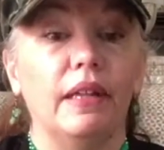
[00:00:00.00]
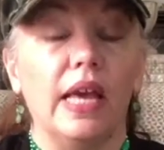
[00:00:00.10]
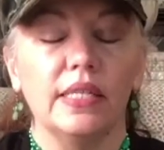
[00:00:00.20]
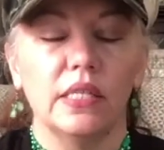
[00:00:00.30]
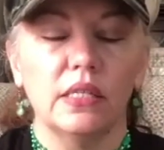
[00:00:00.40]

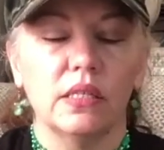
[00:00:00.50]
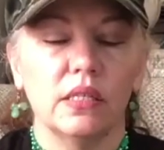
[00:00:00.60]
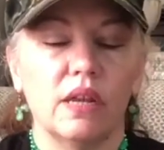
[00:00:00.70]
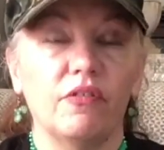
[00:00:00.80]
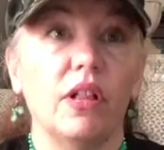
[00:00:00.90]
Glasses.
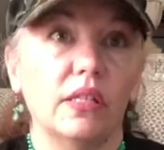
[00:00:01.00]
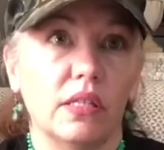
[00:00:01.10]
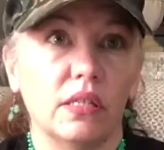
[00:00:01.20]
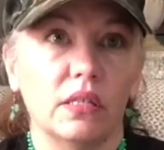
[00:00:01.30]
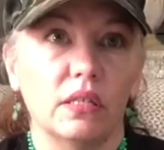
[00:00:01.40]
I have
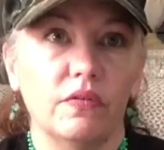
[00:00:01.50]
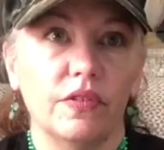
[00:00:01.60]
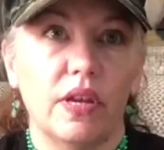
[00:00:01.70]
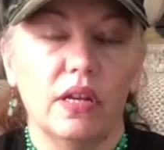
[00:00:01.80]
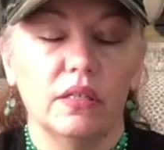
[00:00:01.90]
glasses all over
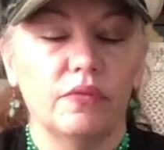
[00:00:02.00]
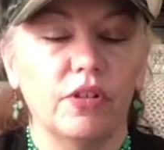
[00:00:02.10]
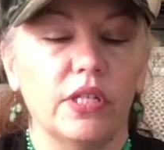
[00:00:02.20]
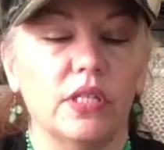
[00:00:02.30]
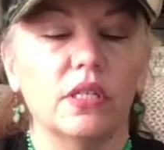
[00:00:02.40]
the house,
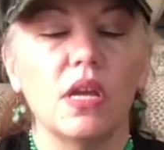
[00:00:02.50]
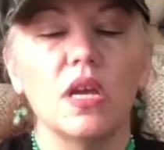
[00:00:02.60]
friends.